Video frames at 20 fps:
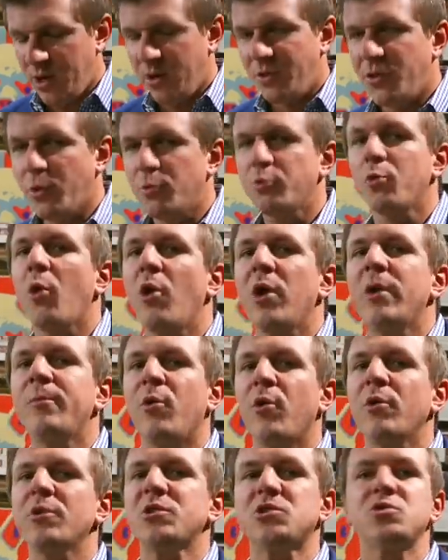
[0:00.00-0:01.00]
the Roy
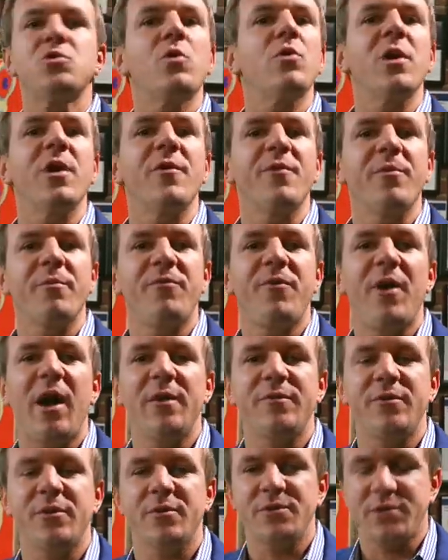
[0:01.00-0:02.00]
Moore story from
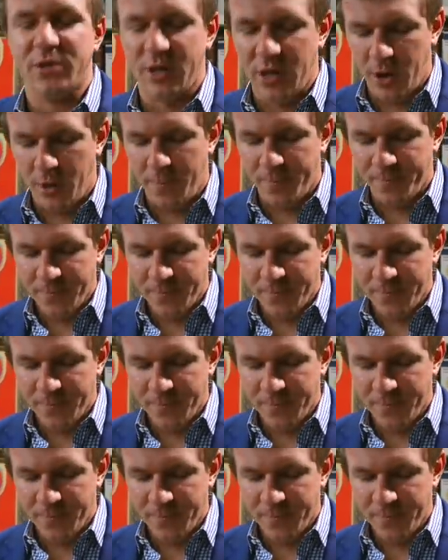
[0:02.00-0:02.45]
five years ago.